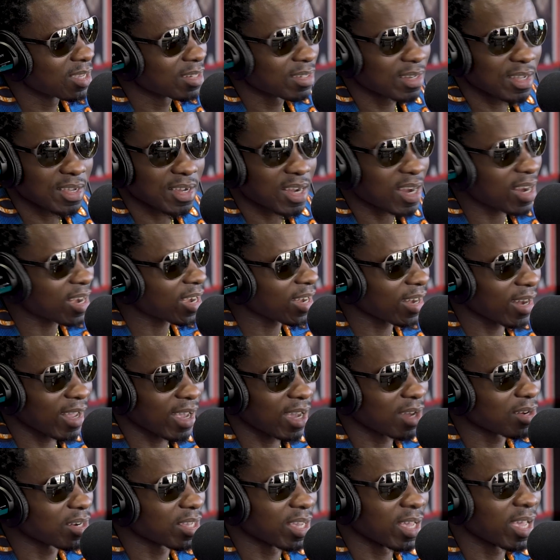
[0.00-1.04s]
they
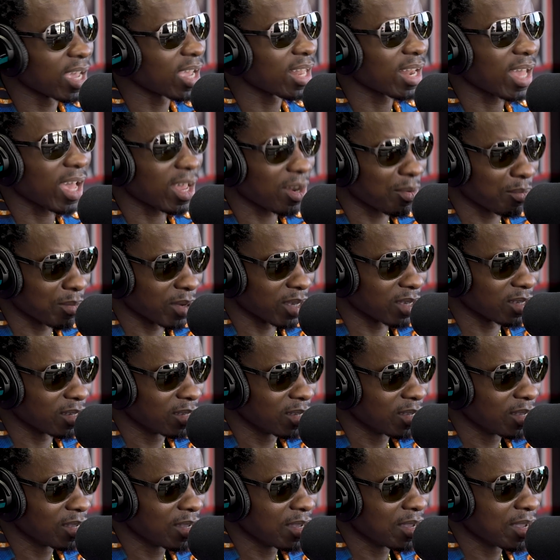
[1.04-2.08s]
clown the hell out of me. Oh
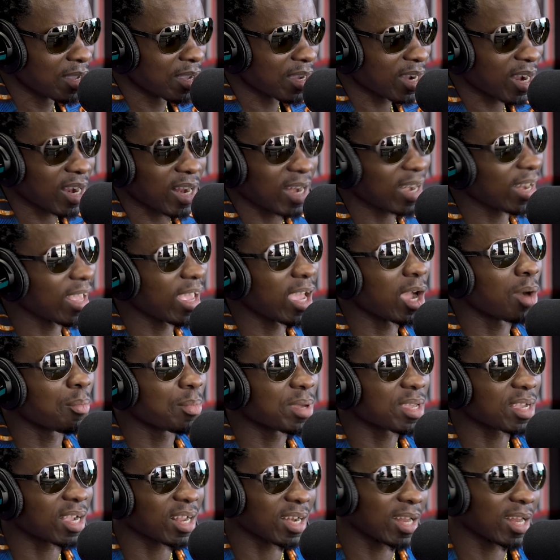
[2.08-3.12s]
clown me, uh,